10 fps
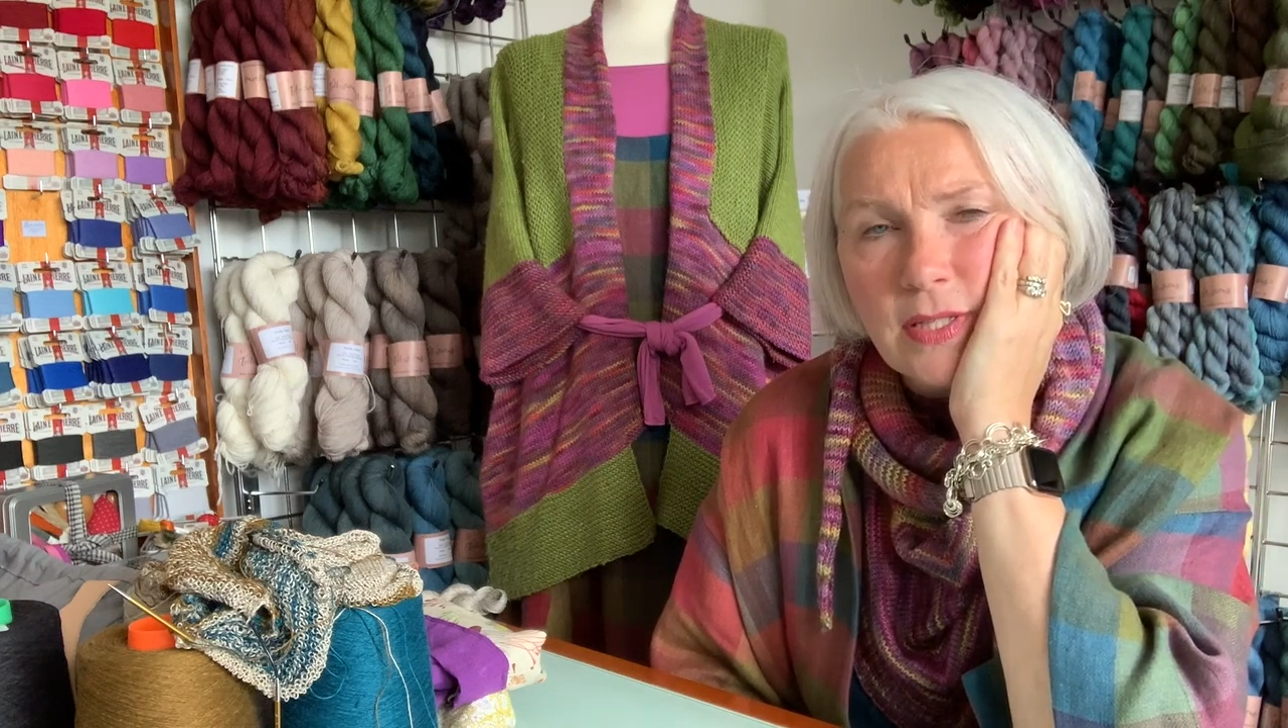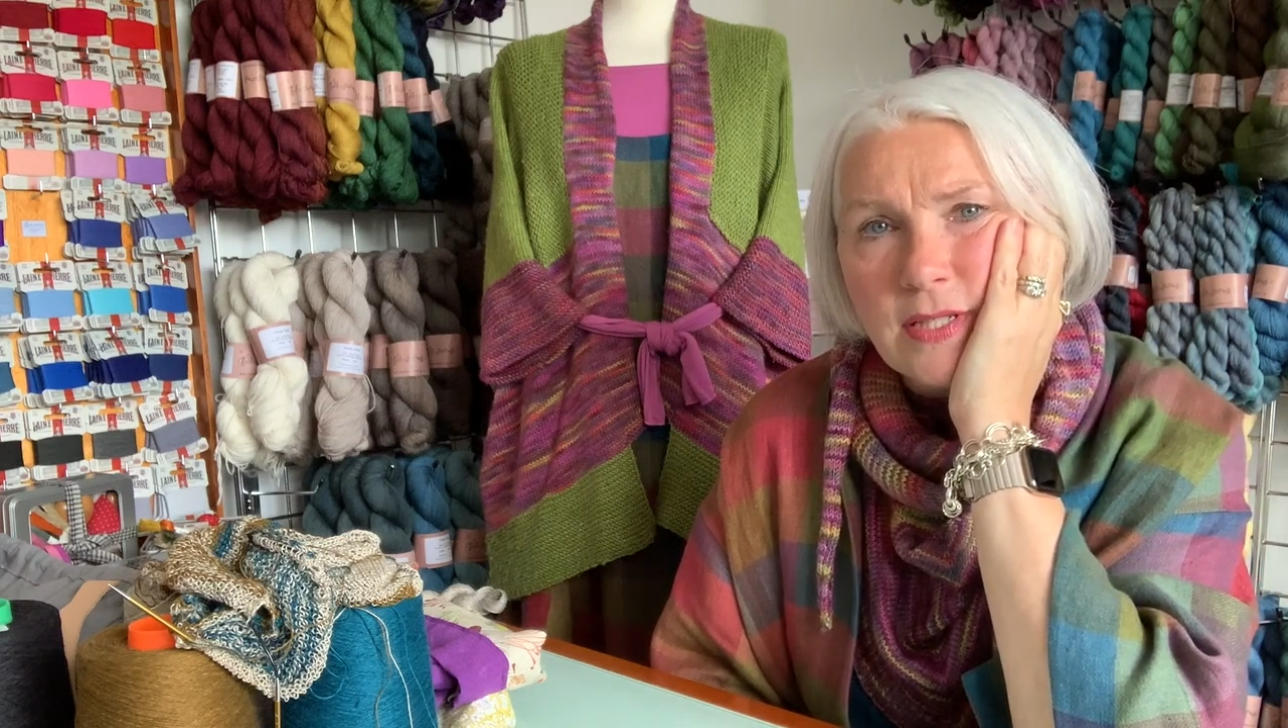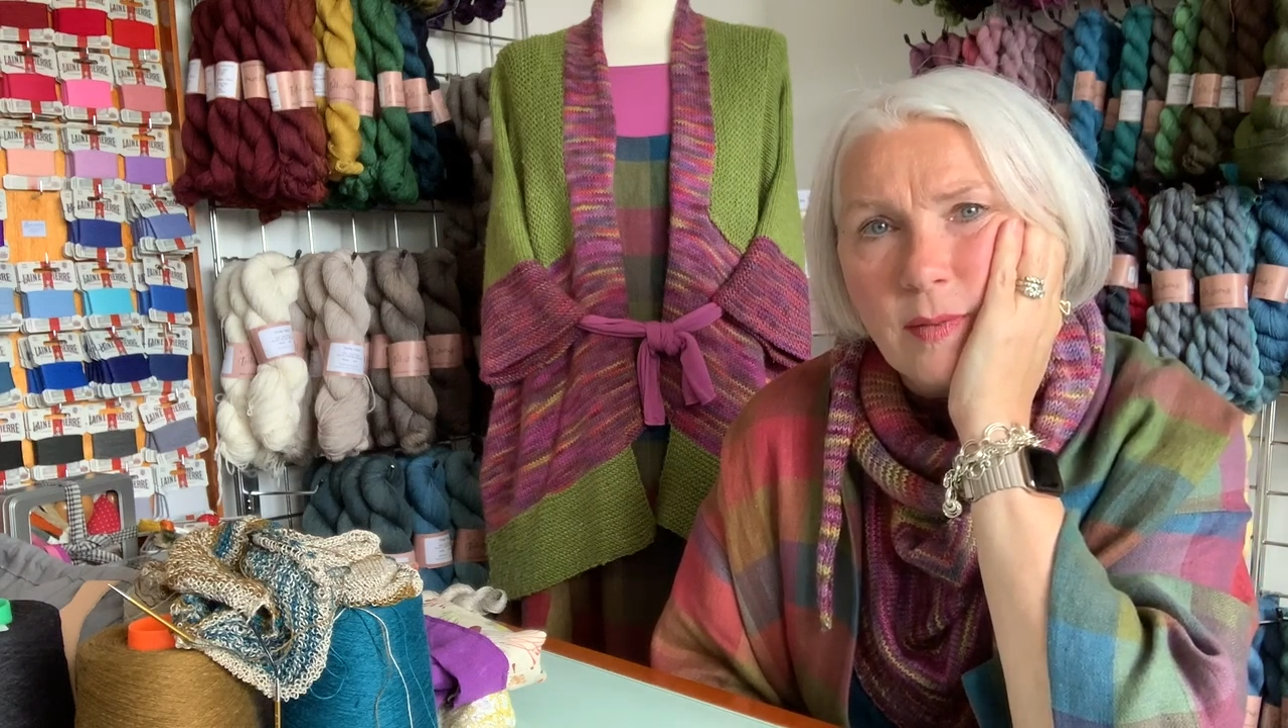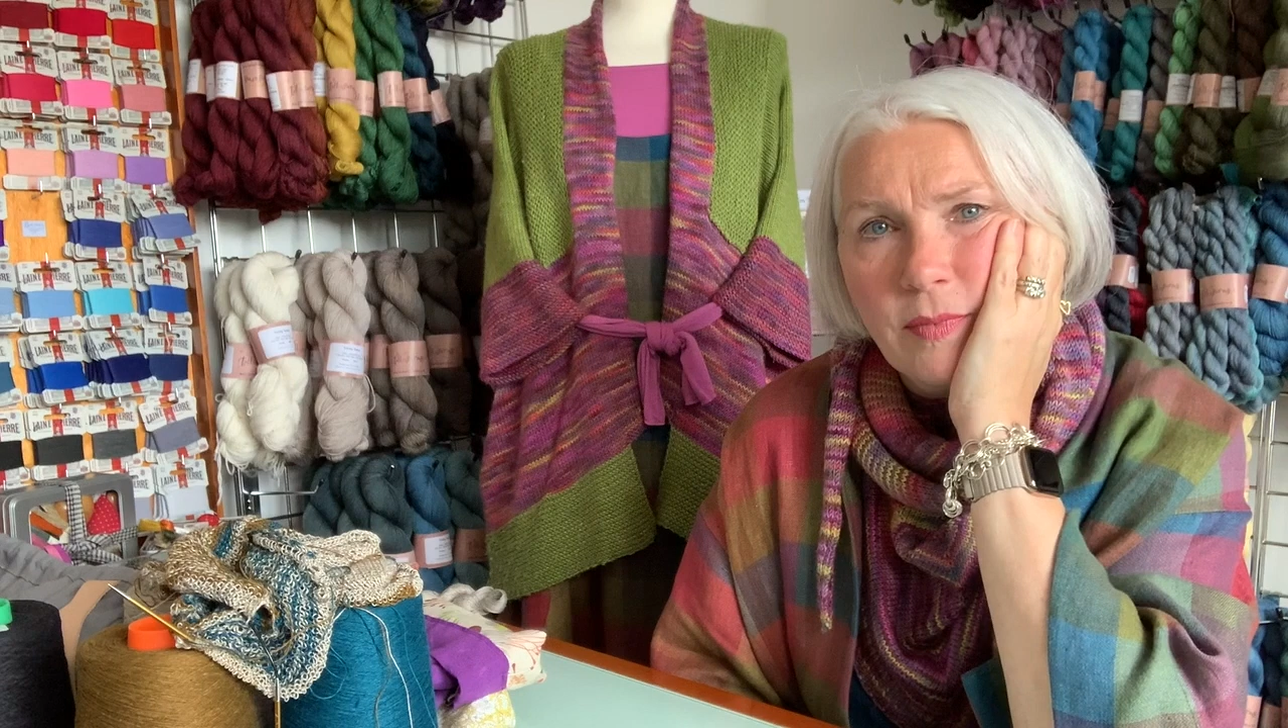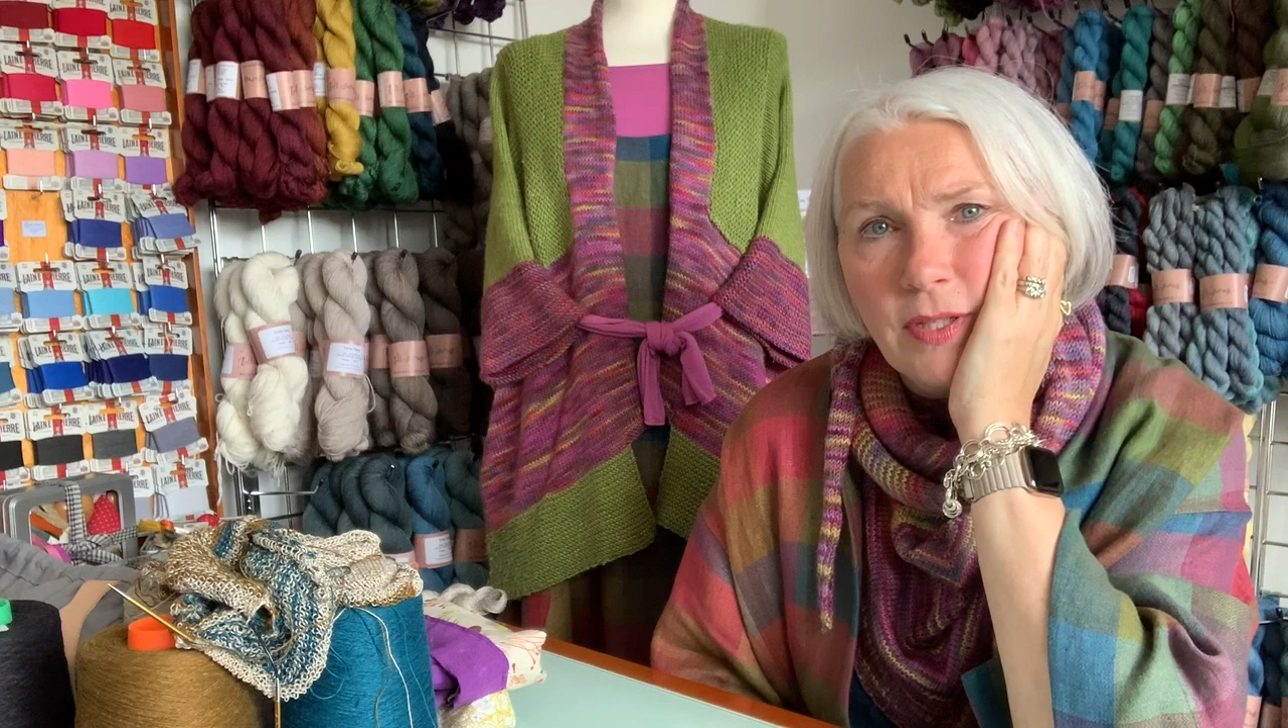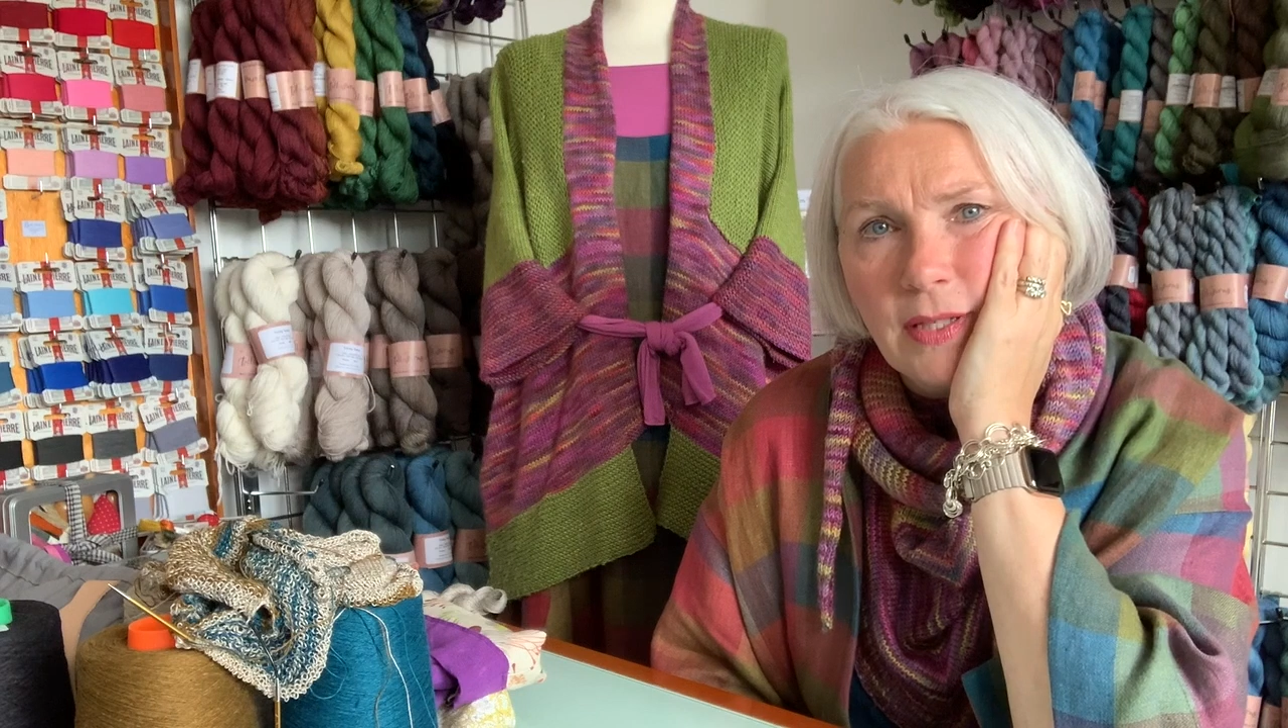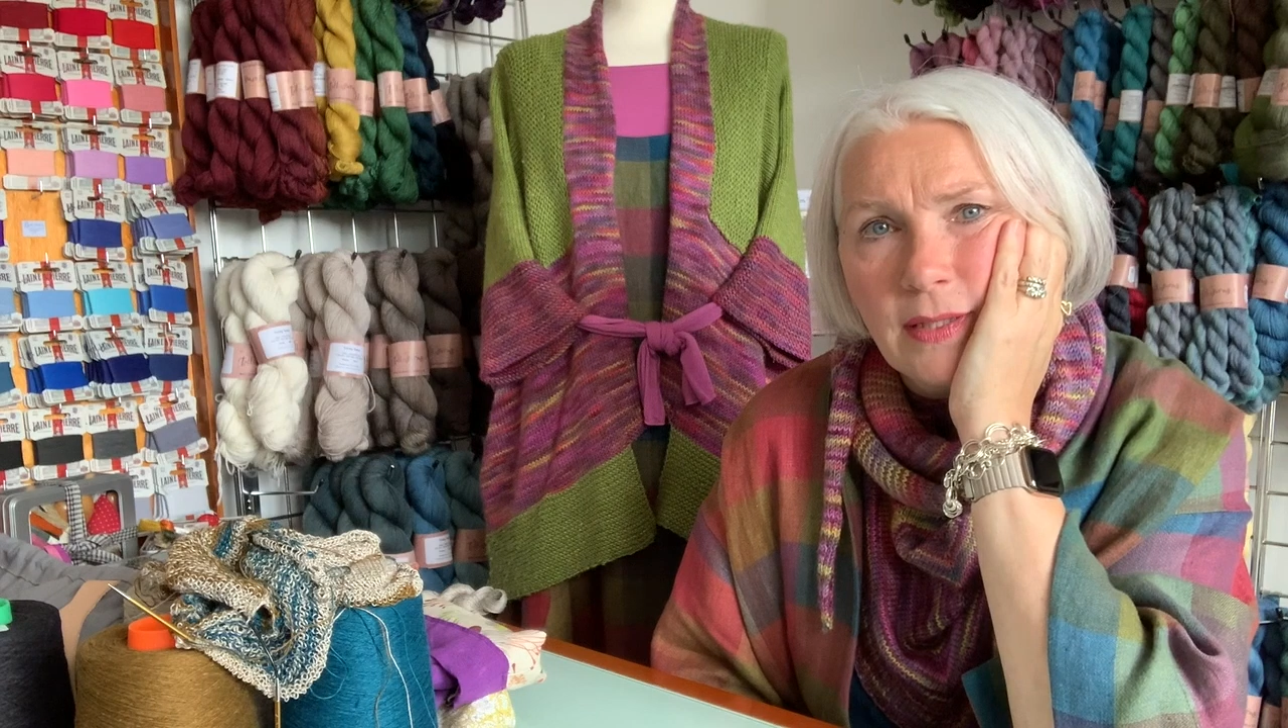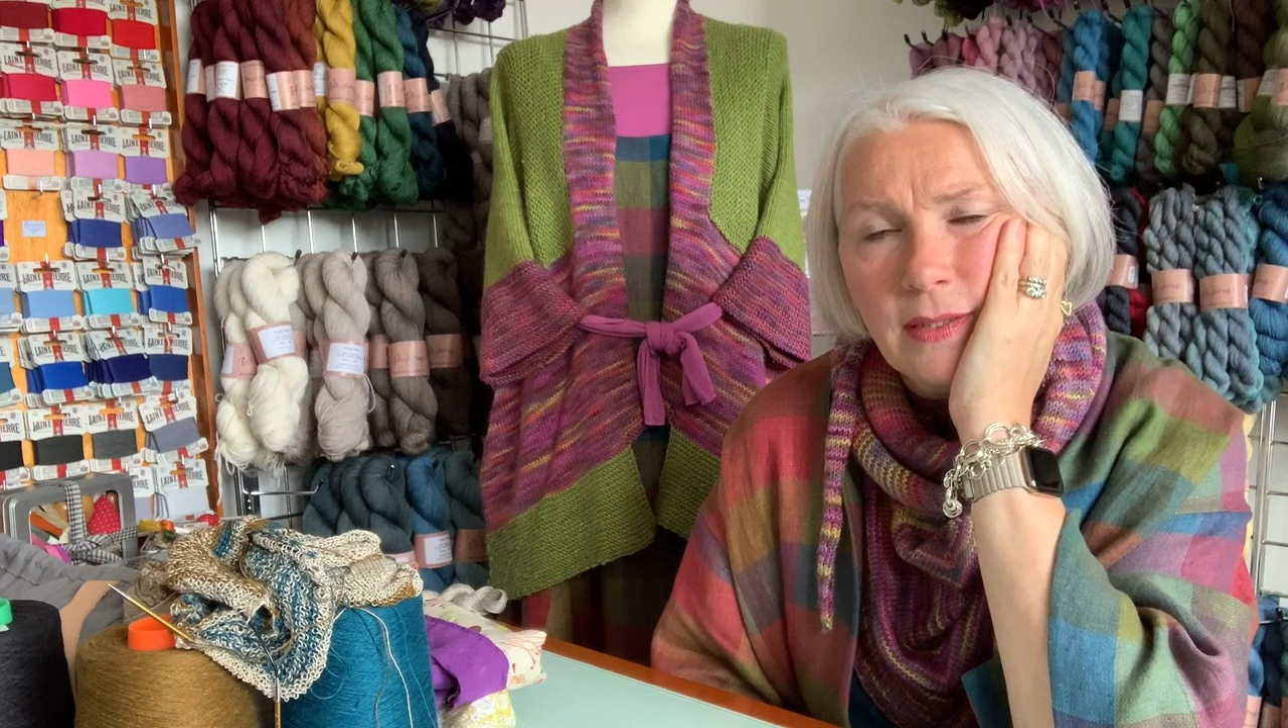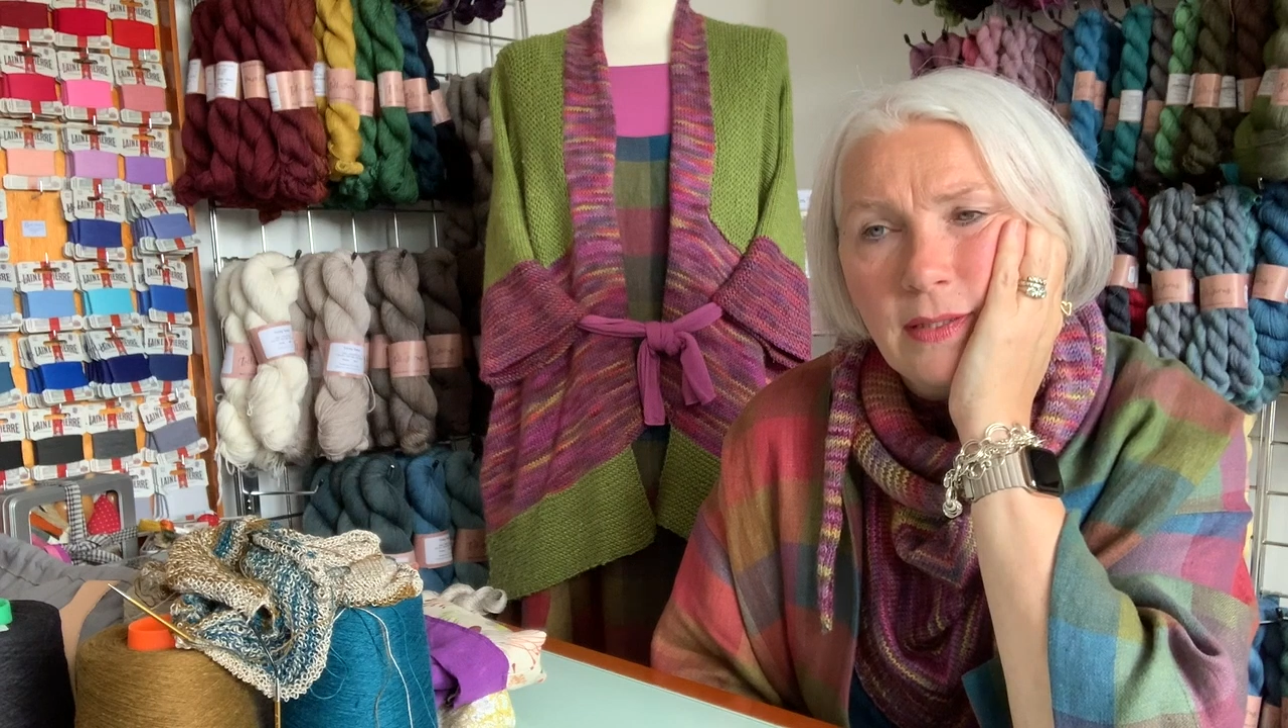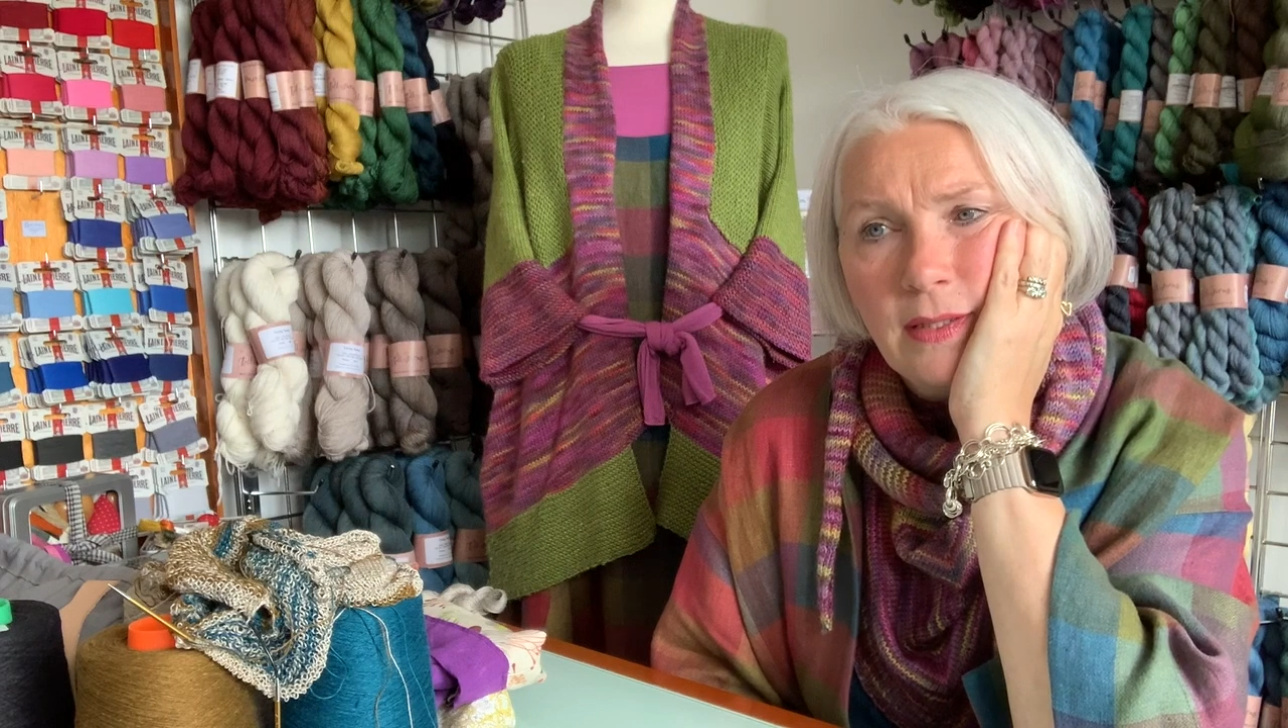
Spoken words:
something,